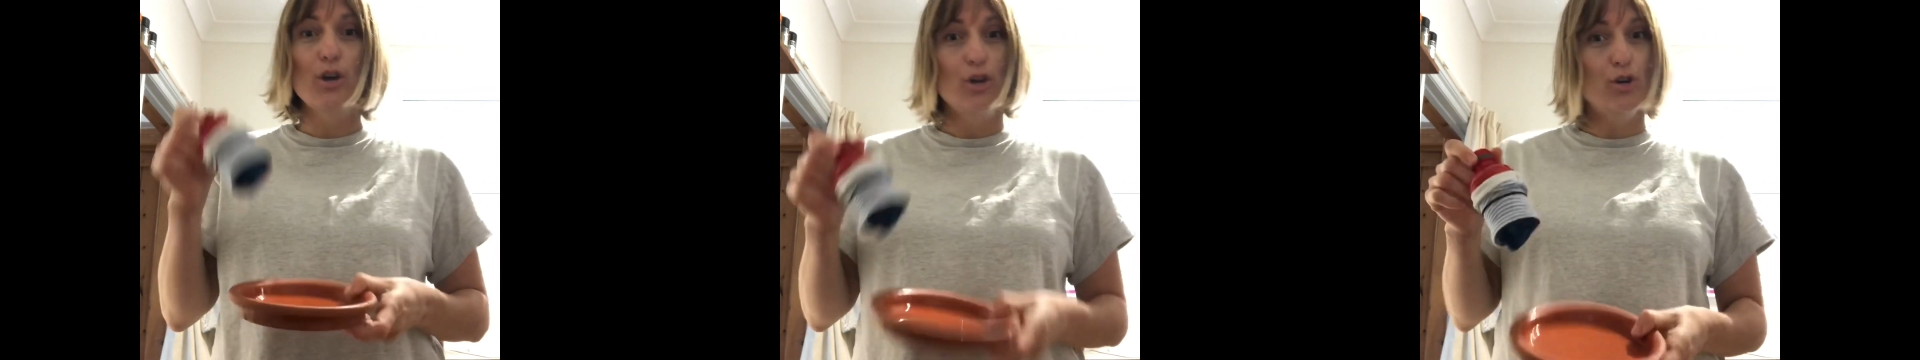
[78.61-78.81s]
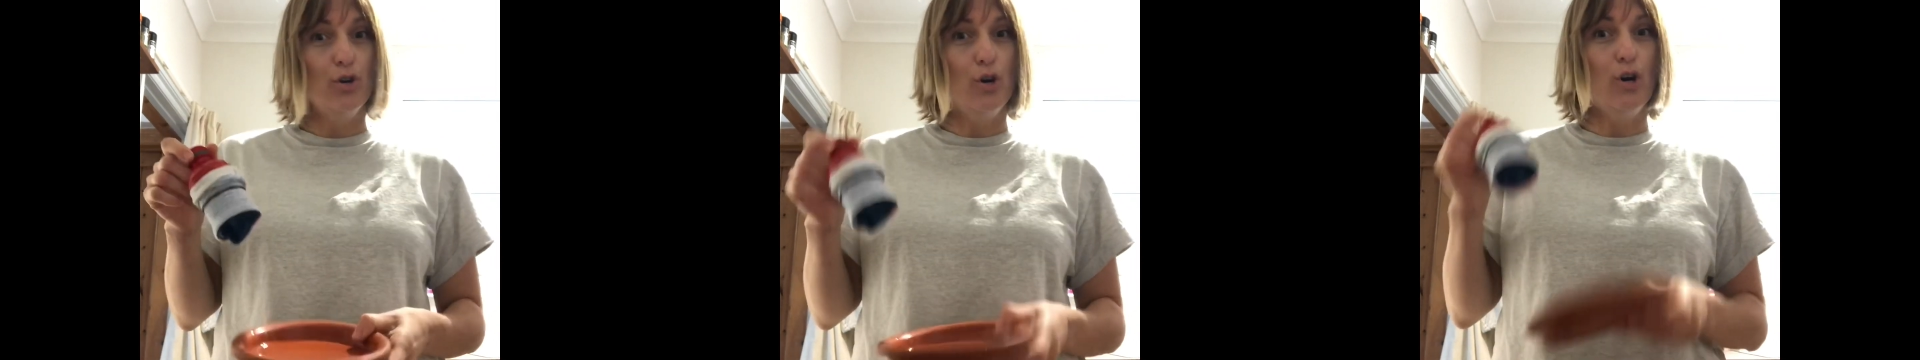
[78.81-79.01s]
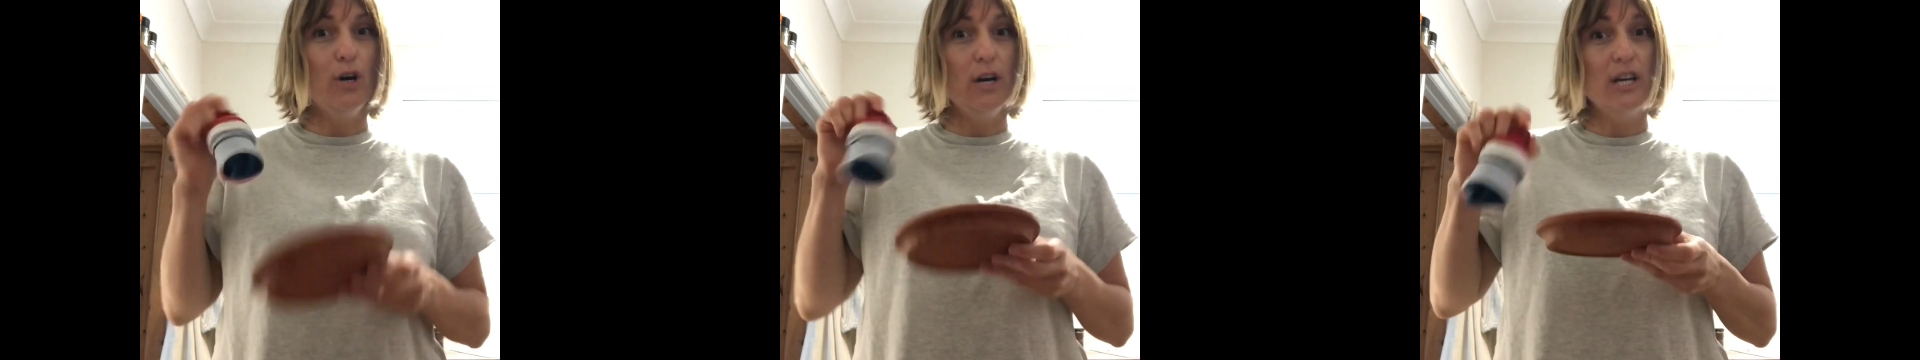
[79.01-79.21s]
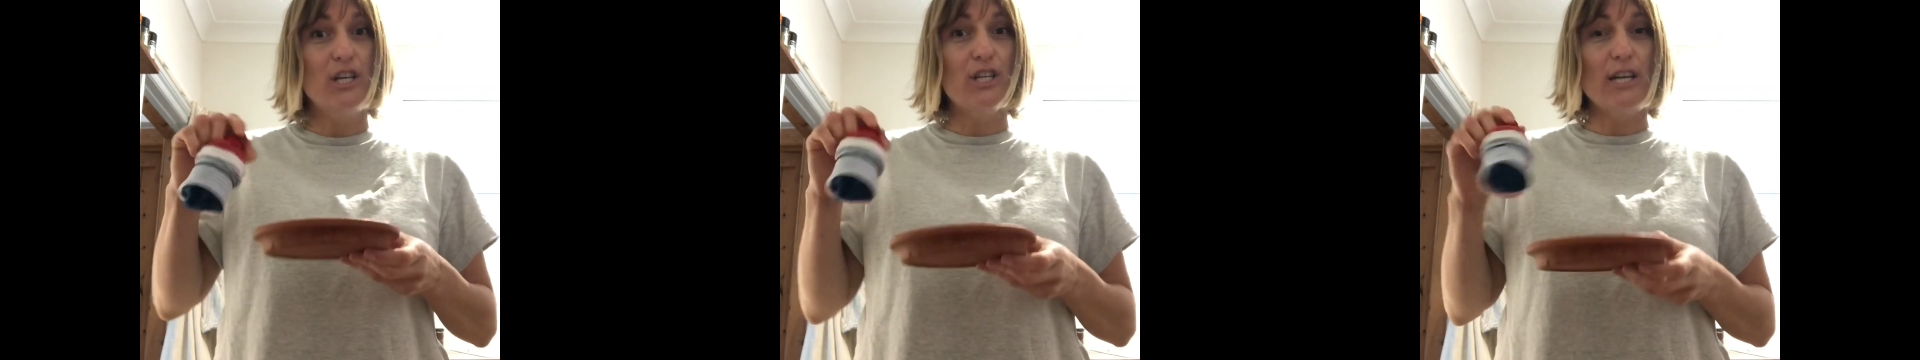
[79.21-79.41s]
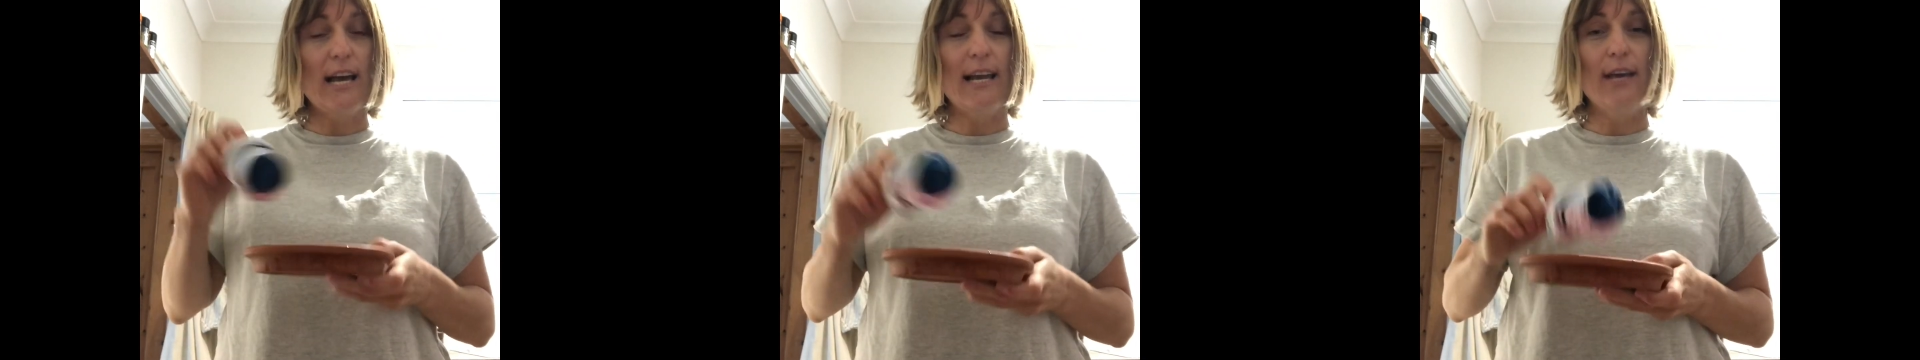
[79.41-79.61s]
your
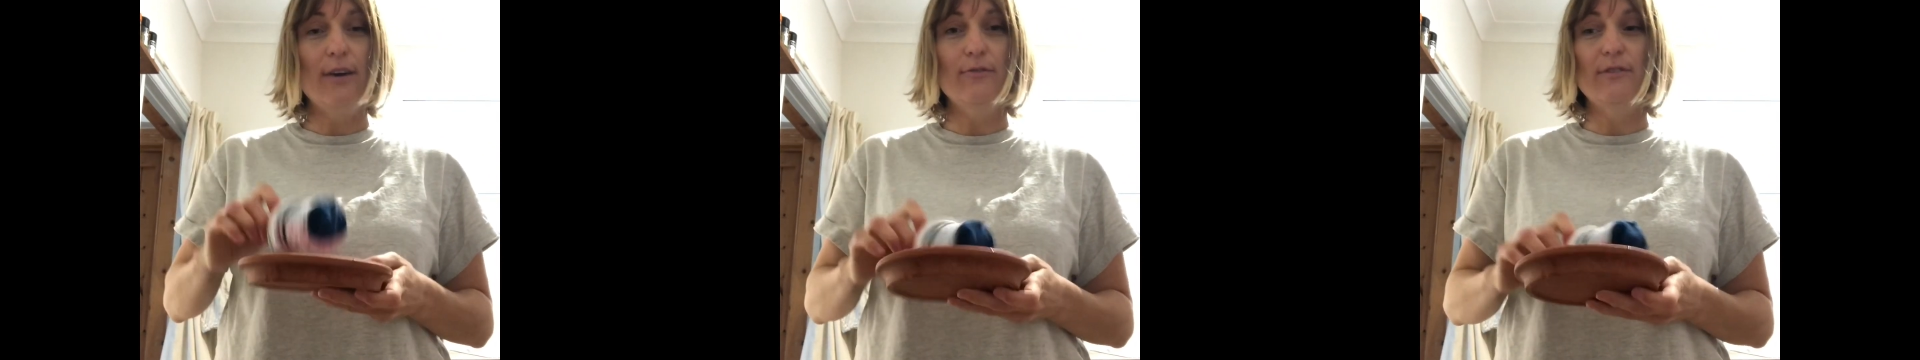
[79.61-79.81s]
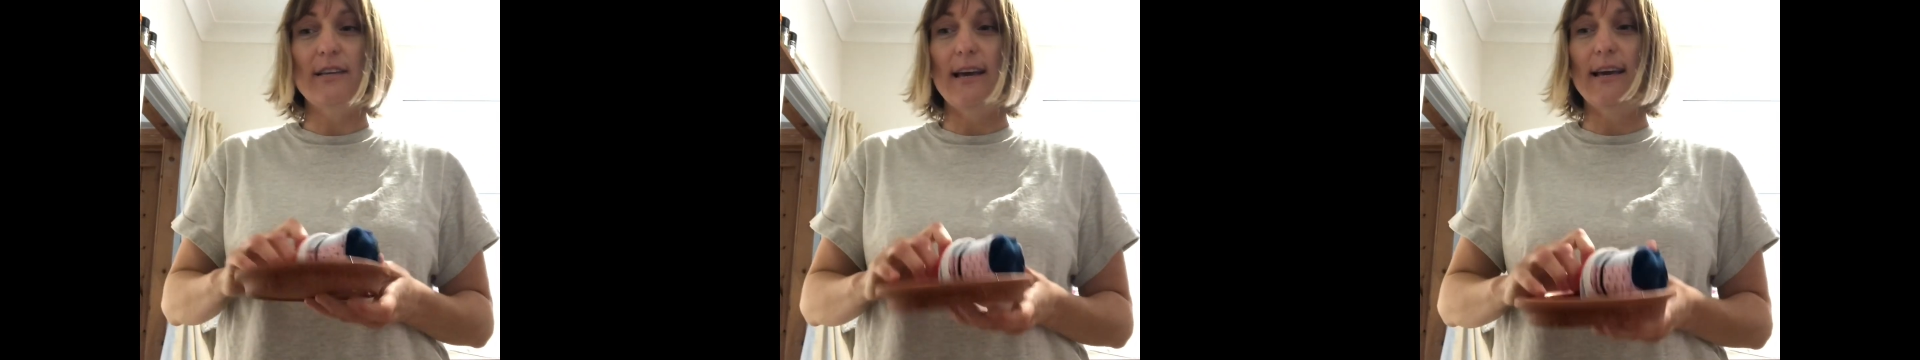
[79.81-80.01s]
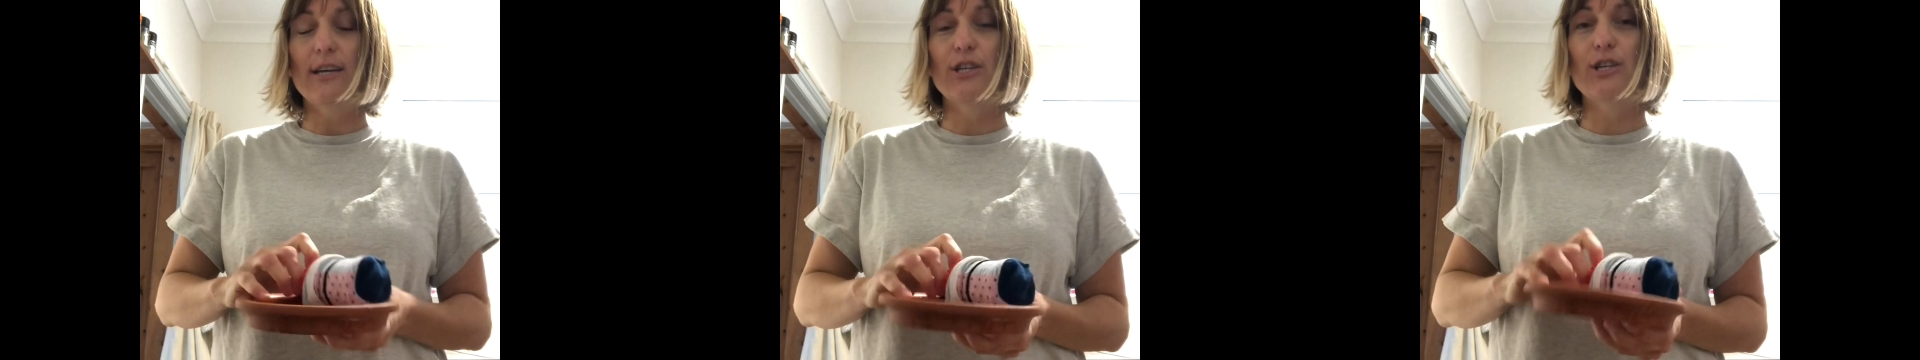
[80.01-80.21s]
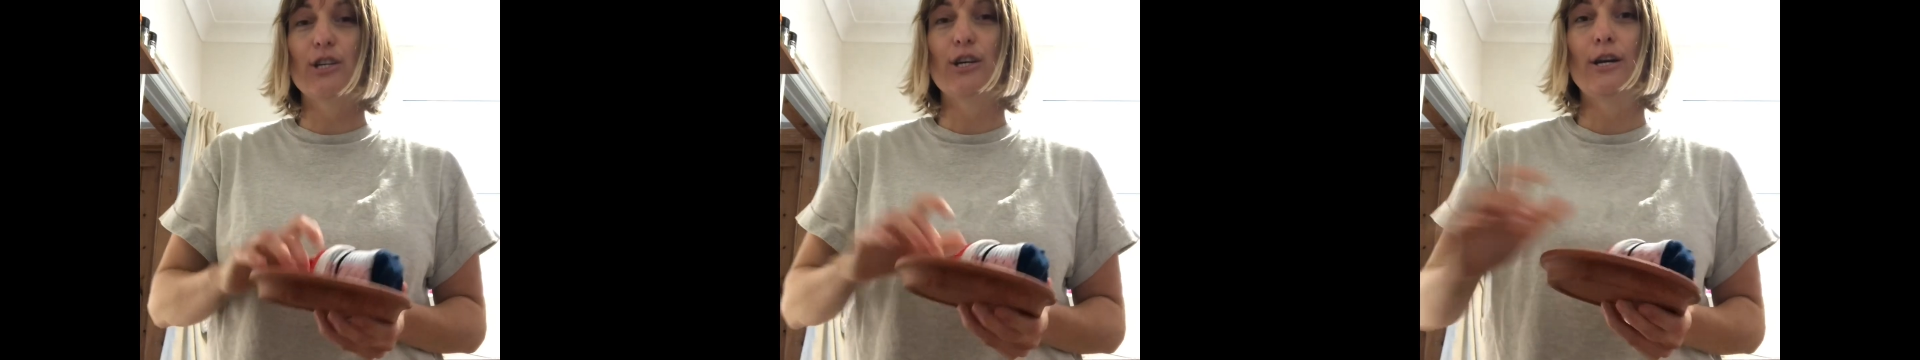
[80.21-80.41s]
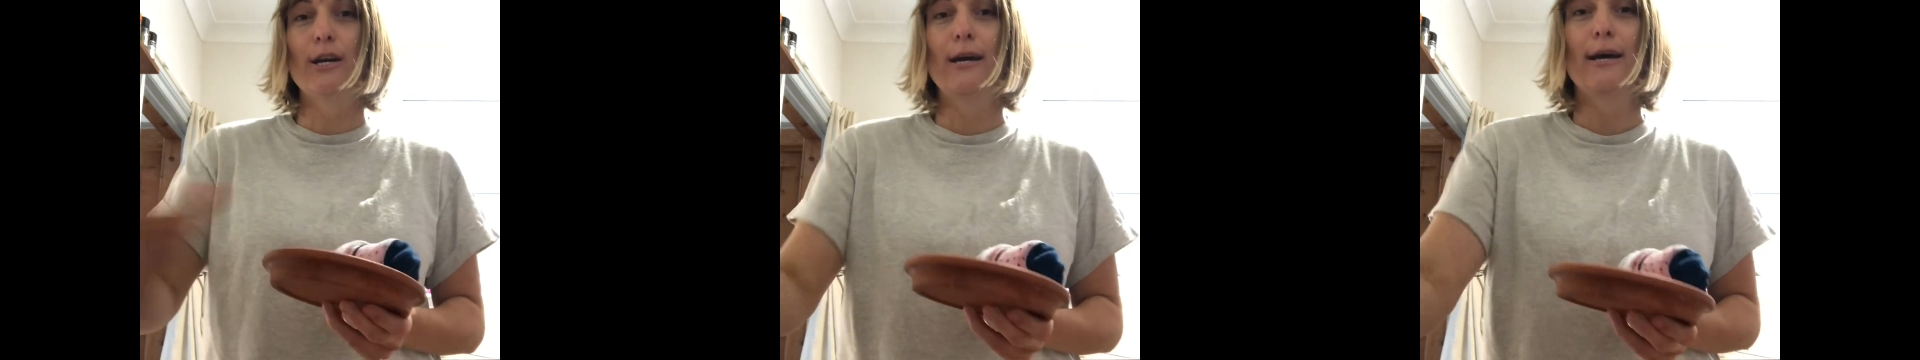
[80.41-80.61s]
shallow dish,